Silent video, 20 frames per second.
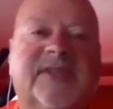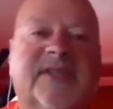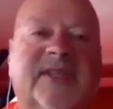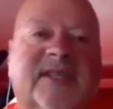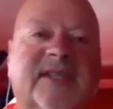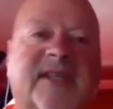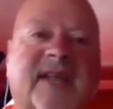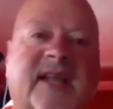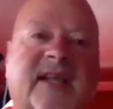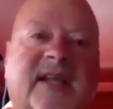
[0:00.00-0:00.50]

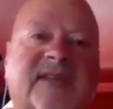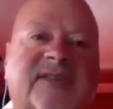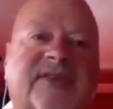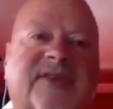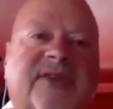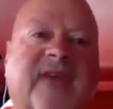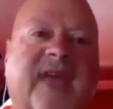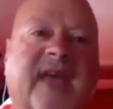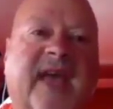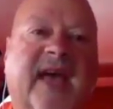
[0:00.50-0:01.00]
detail as you
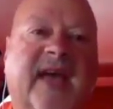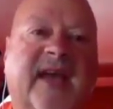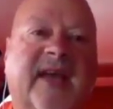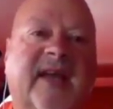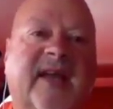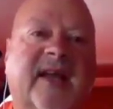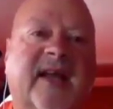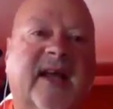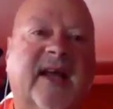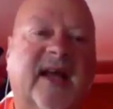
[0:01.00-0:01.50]
can,
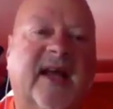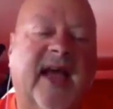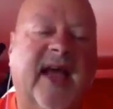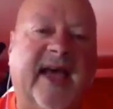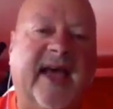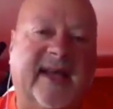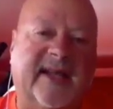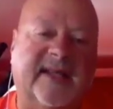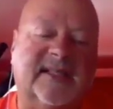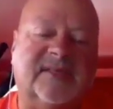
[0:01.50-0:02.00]

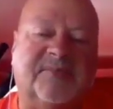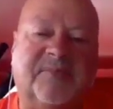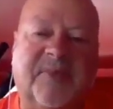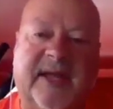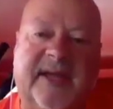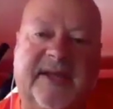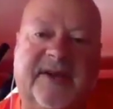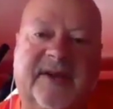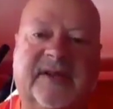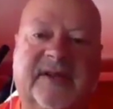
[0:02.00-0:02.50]
and
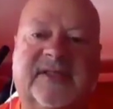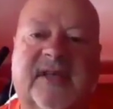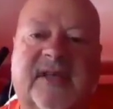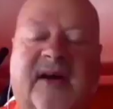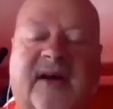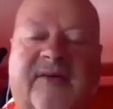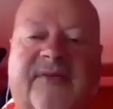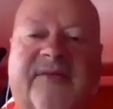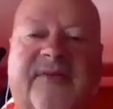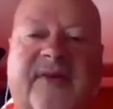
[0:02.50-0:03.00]
explain
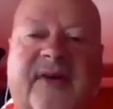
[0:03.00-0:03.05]
yourself